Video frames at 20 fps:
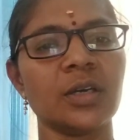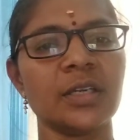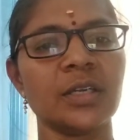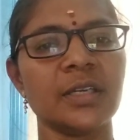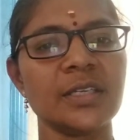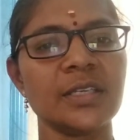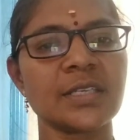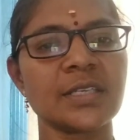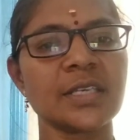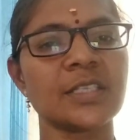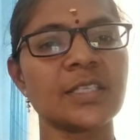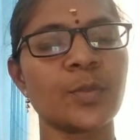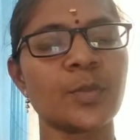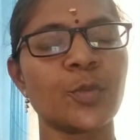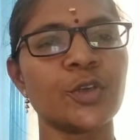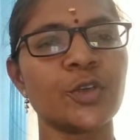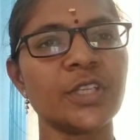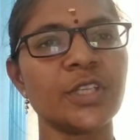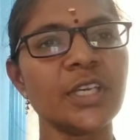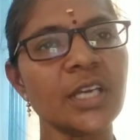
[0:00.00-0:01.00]
discuss
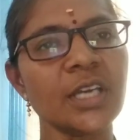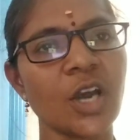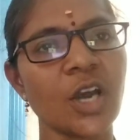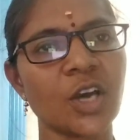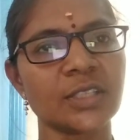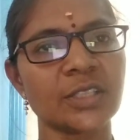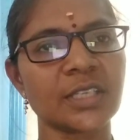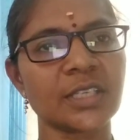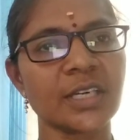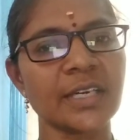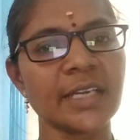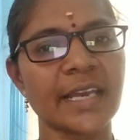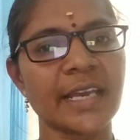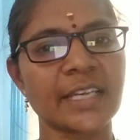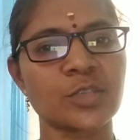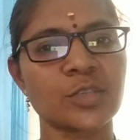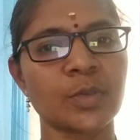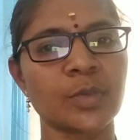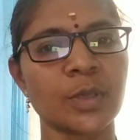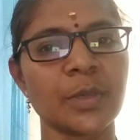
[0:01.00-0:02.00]
about the Hawthorne
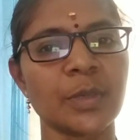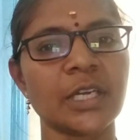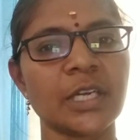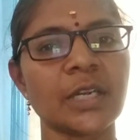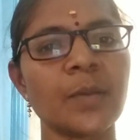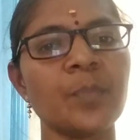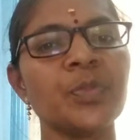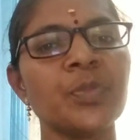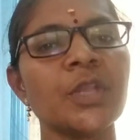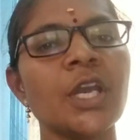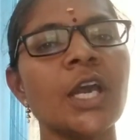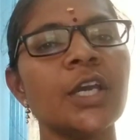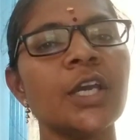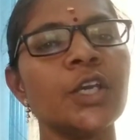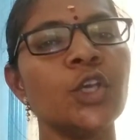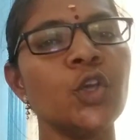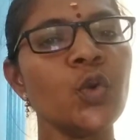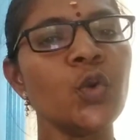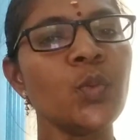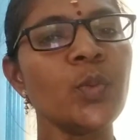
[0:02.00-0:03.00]
experiment.
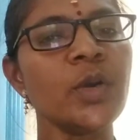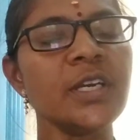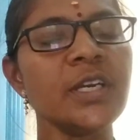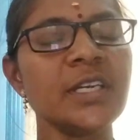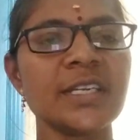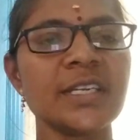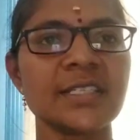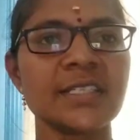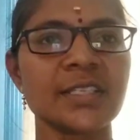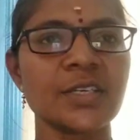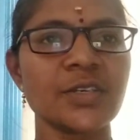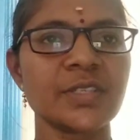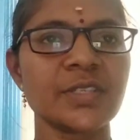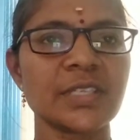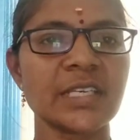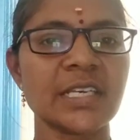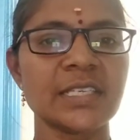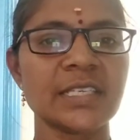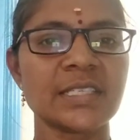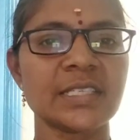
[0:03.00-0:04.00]
Human resource
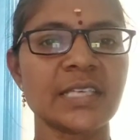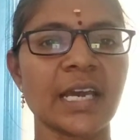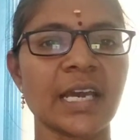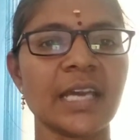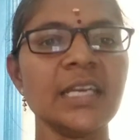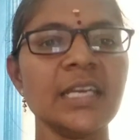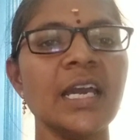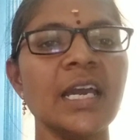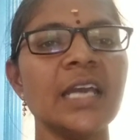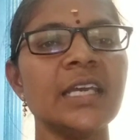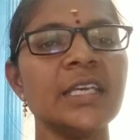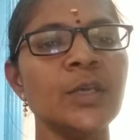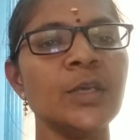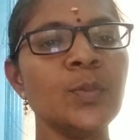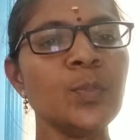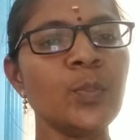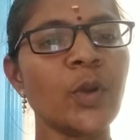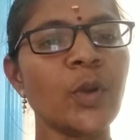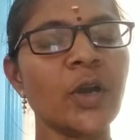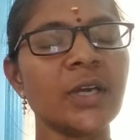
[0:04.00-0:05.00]
is an
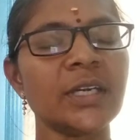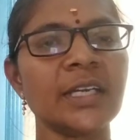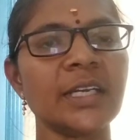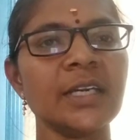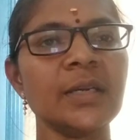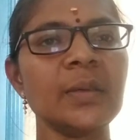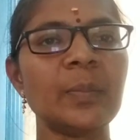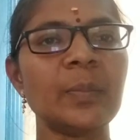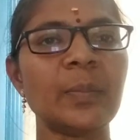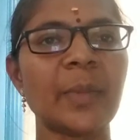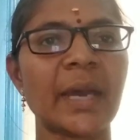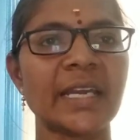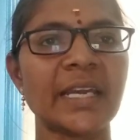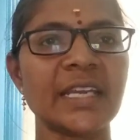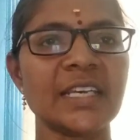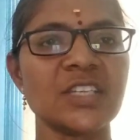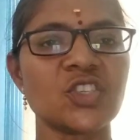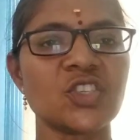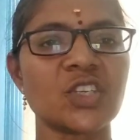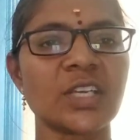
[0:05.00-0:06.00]
important
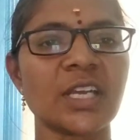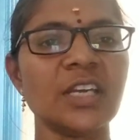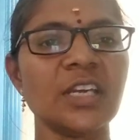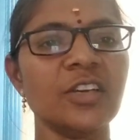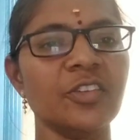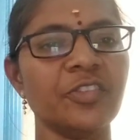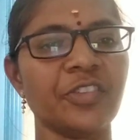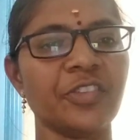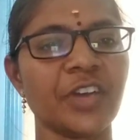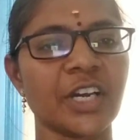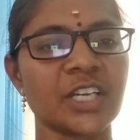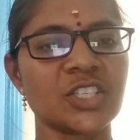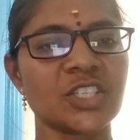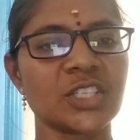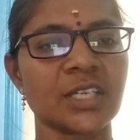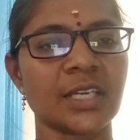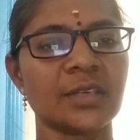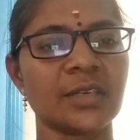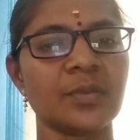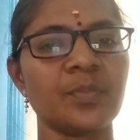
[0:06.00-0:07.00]
managerial
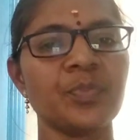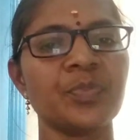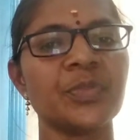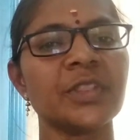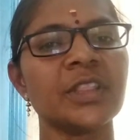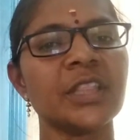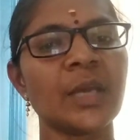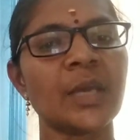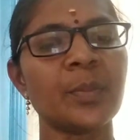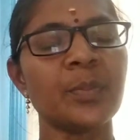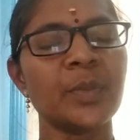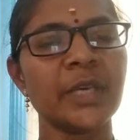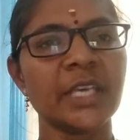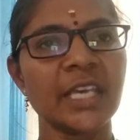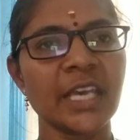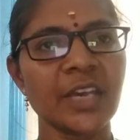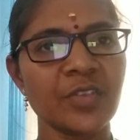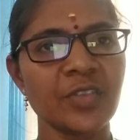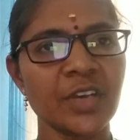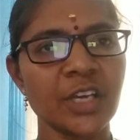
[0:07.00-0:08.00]
function. The
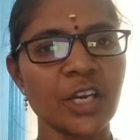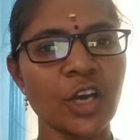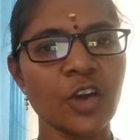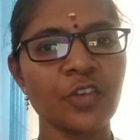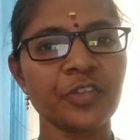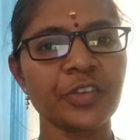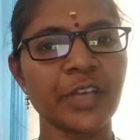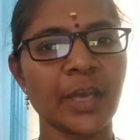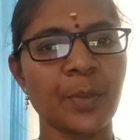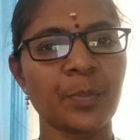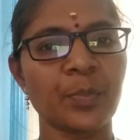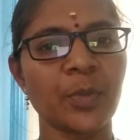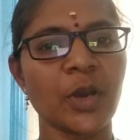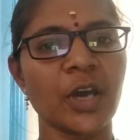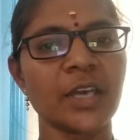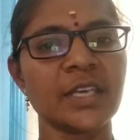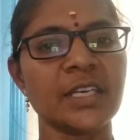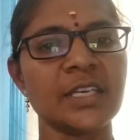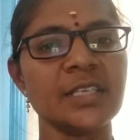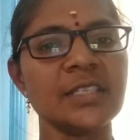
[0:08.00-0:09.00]
behavior of
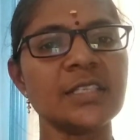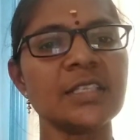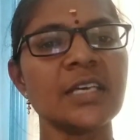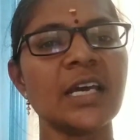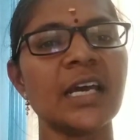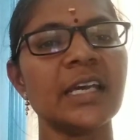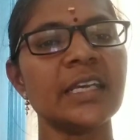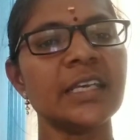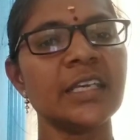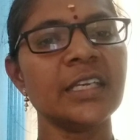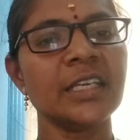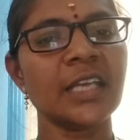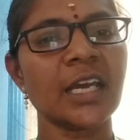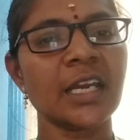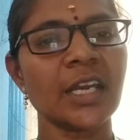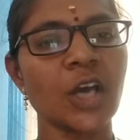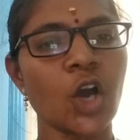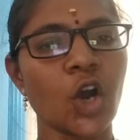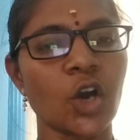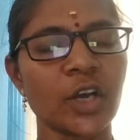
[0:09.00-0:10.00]
employees in
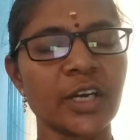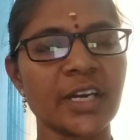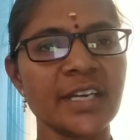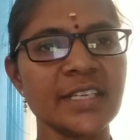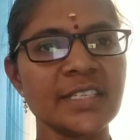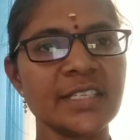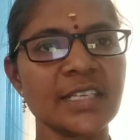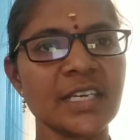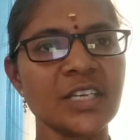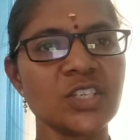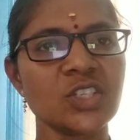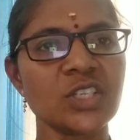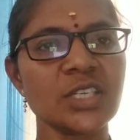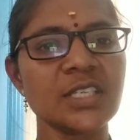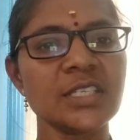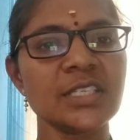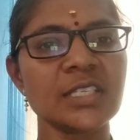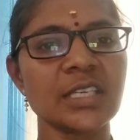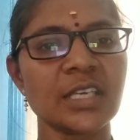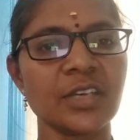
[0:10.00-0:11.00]
an organization